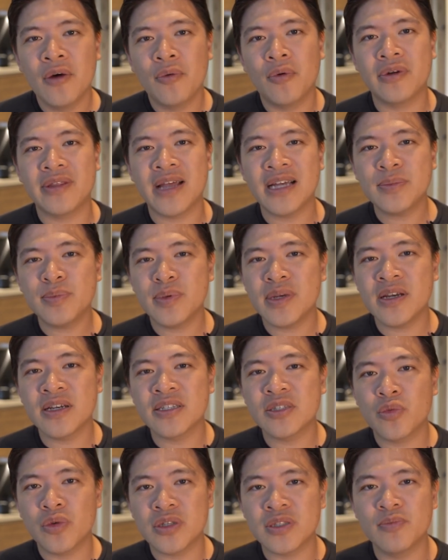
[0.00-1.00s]
Well, that's
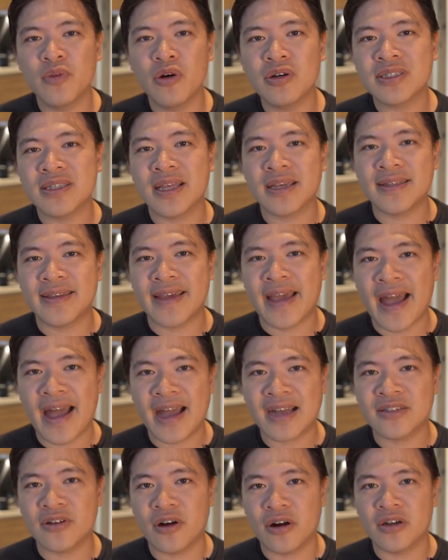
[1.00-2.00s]
because what's most likely
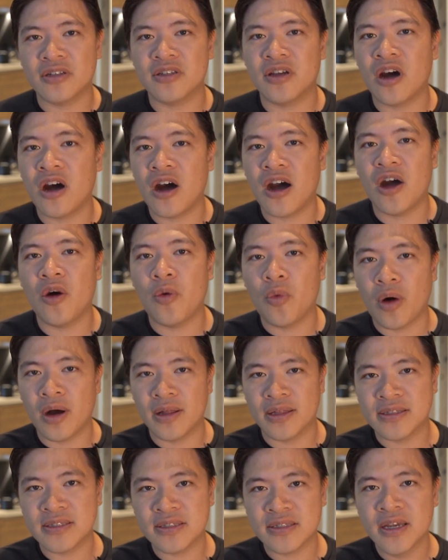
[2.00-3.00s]
hacked are the hot
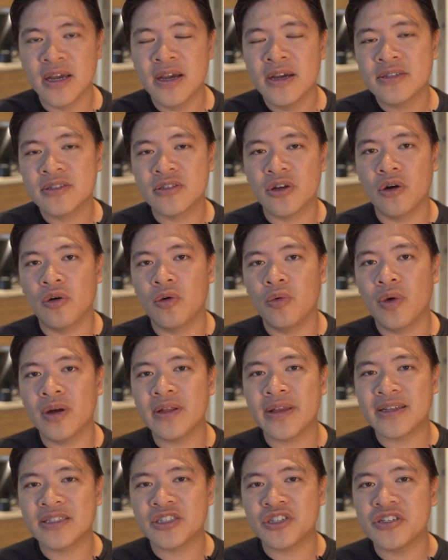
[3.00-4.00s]
wallets. So
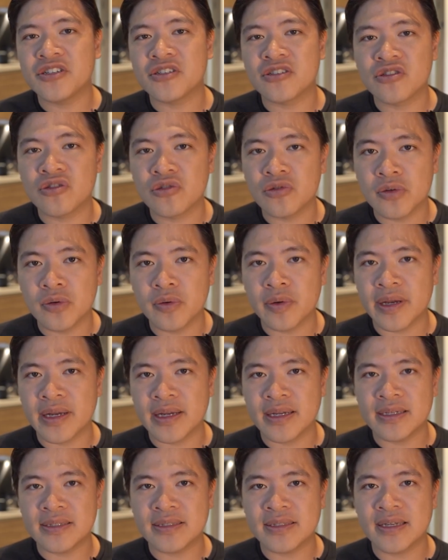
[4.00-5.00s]
what exchanges do
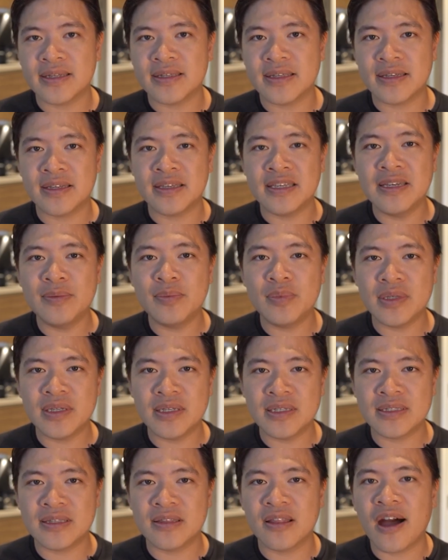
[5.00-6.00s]
is they keep
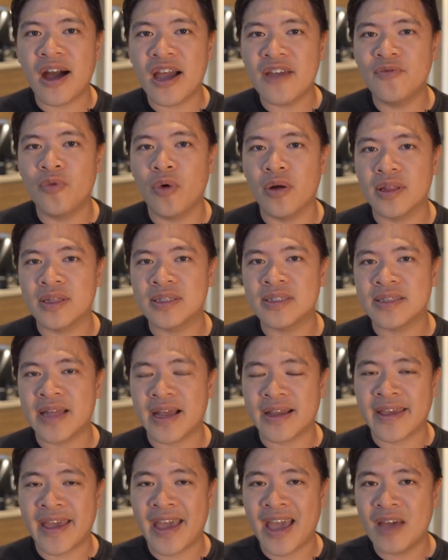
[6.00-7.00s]
these live wallets
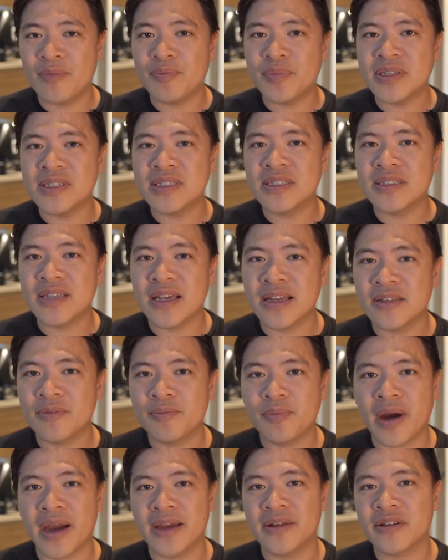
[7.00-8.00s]
that can be
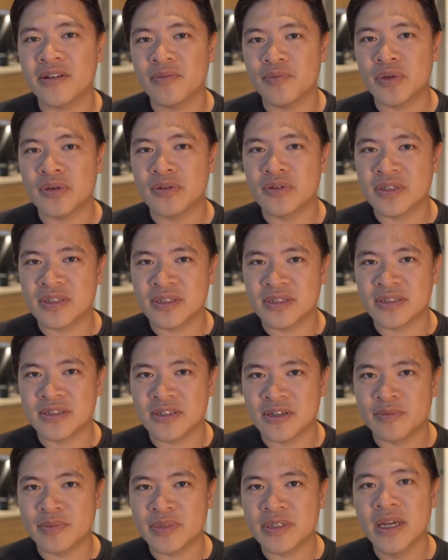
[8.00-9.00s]
sent by the computer
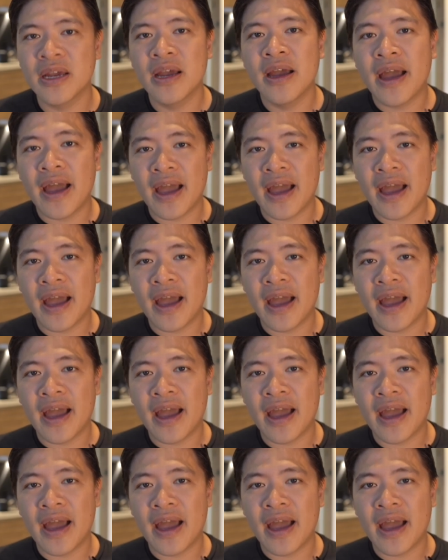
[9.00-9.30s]
systems.